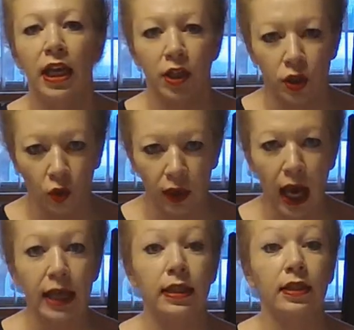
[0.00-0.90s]
is
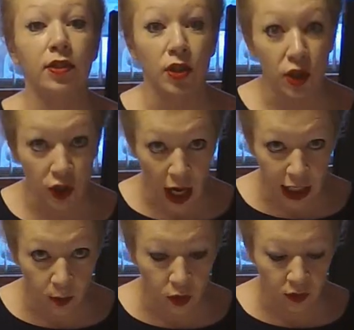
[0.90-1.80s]
created and
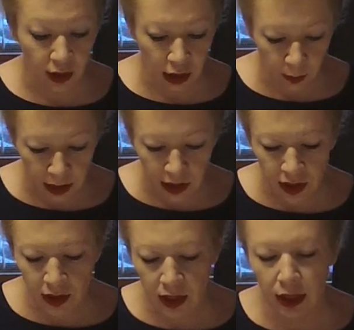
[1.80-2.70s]
sustainable development is
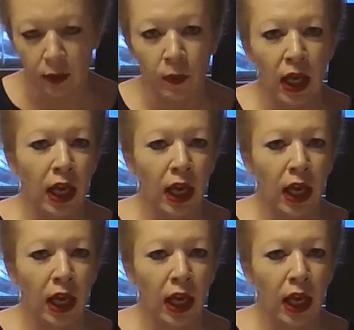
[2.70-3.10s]
considered.